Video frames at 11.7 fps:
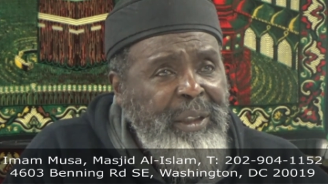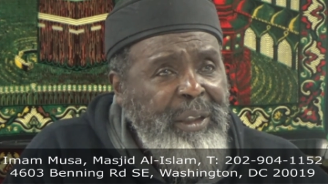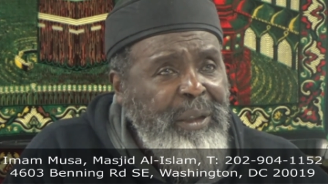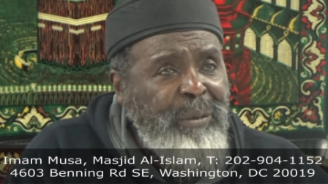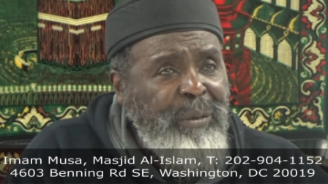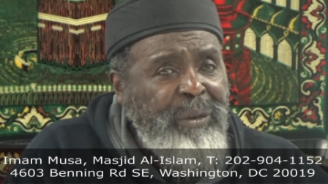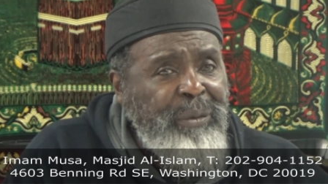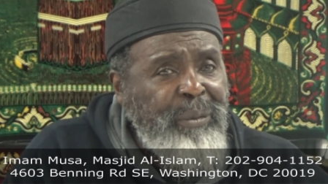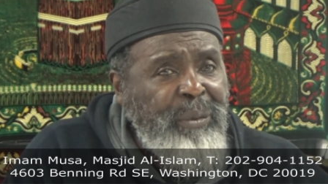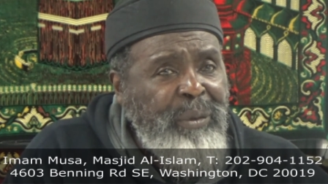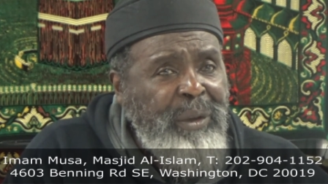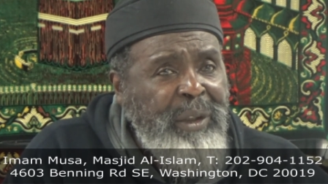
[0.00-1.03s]
It was
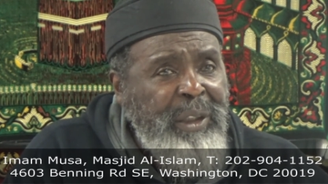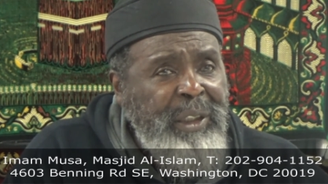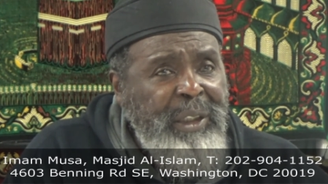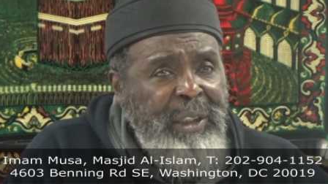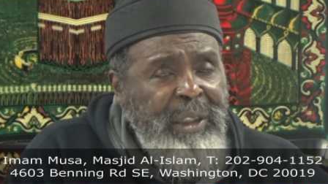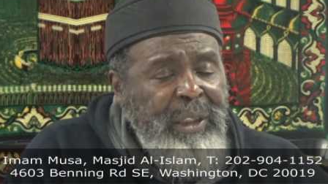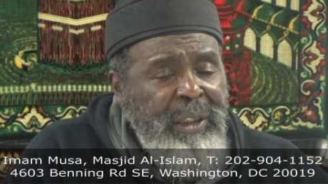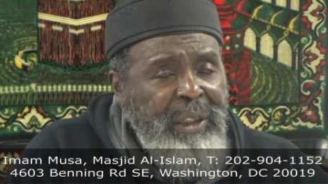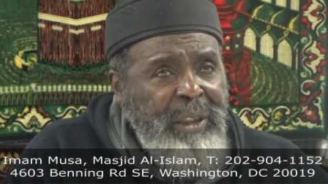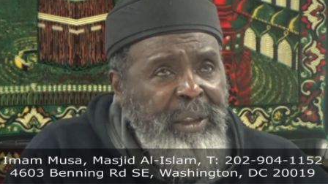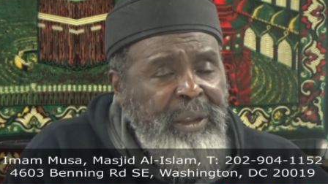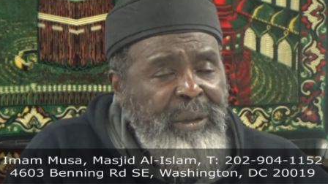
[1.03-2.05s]
one.
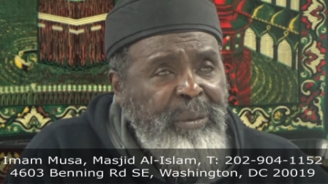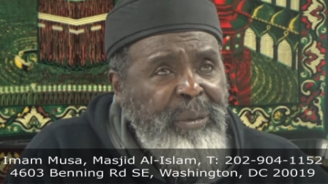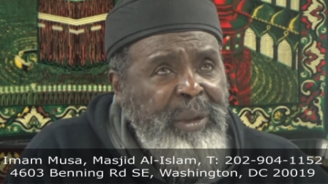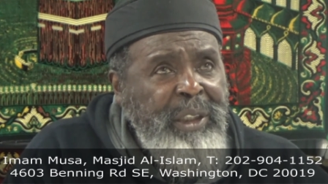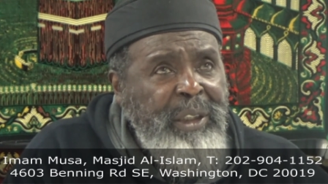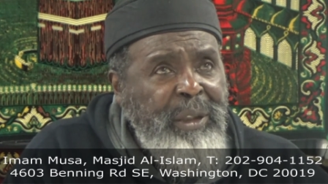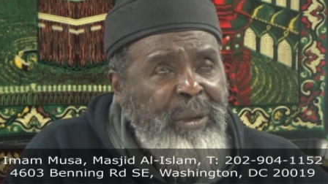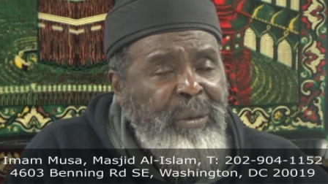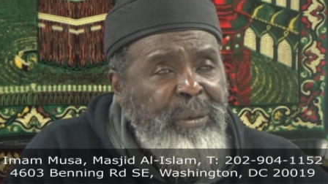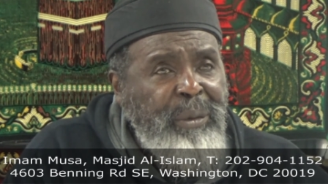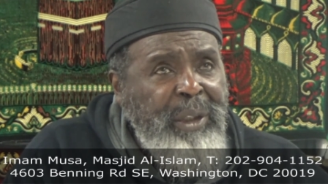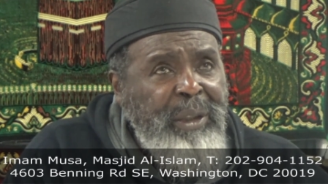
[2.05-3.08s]
Uh, we didn't know
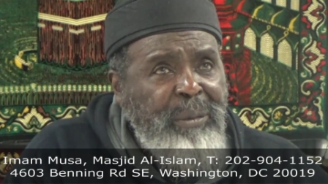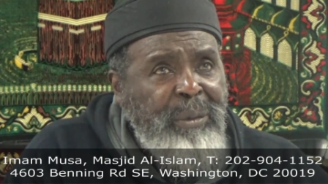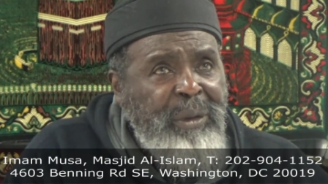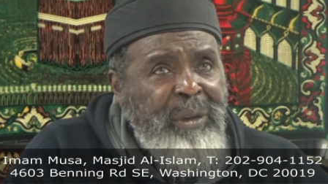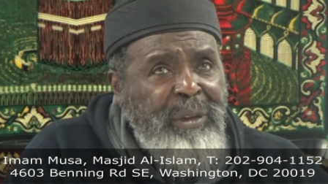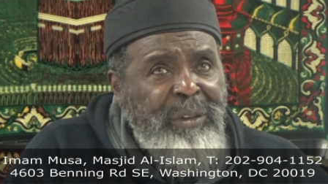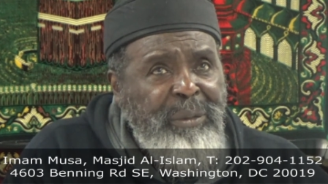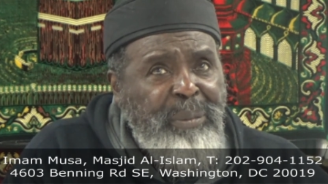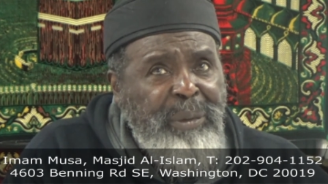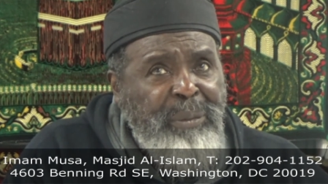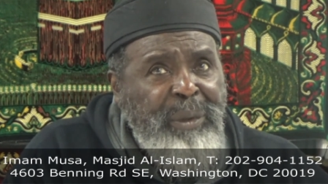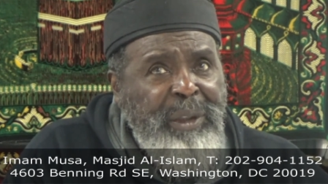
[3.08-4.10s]
when it was,
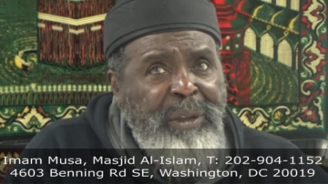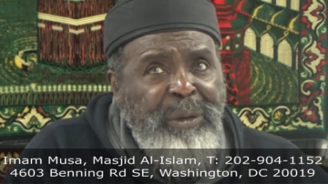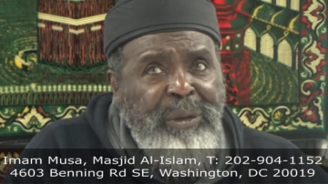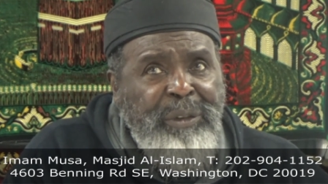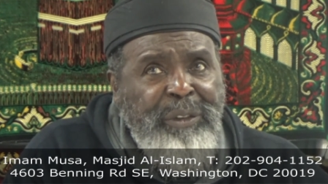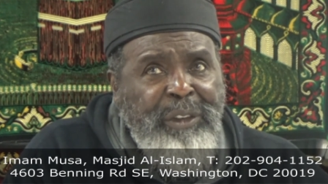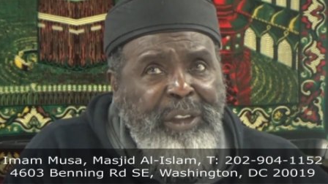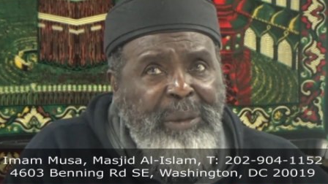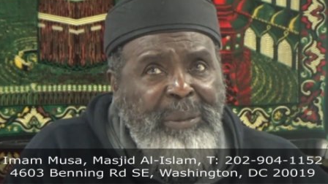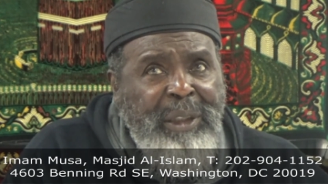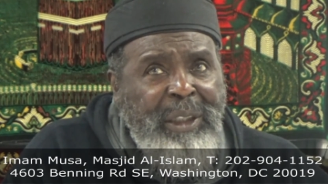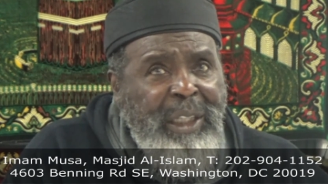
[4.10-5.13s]
but we knew it was coming.